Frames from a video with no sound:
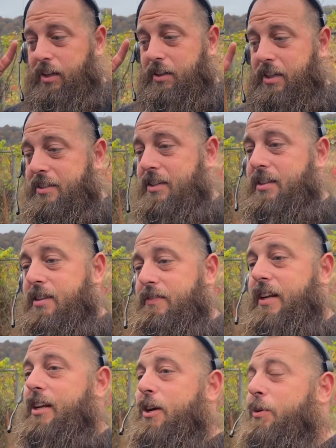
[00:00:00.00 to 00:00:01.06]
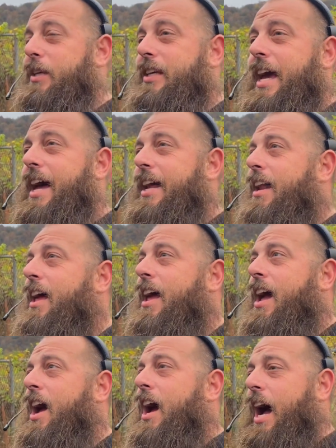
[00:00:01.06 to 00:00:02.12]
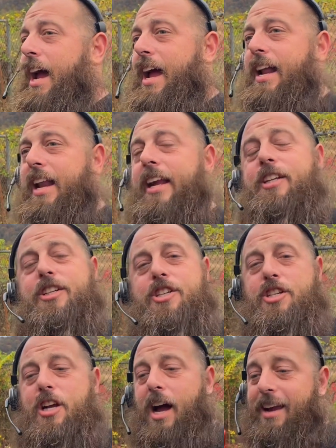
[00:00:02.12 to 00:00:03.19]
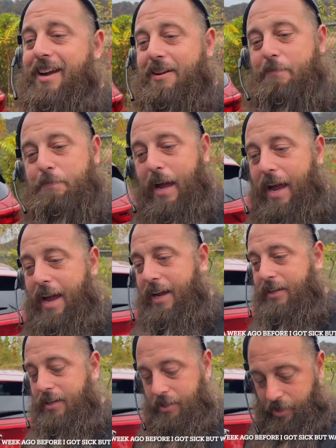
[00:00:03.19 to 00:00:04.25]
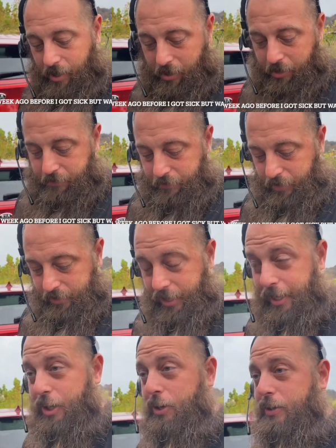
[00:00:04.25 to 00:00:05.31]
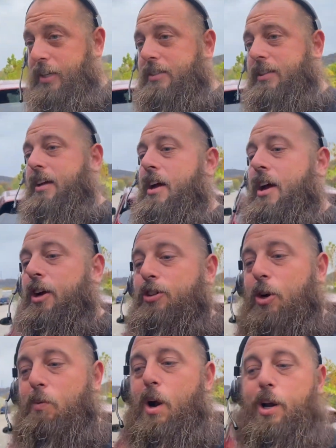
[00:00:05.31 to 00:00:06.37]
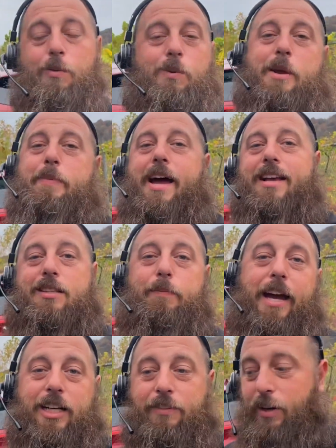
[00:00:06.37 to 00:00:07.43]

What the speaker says: listened to the video yet. I had a giant pack of coyotes go running right past the back of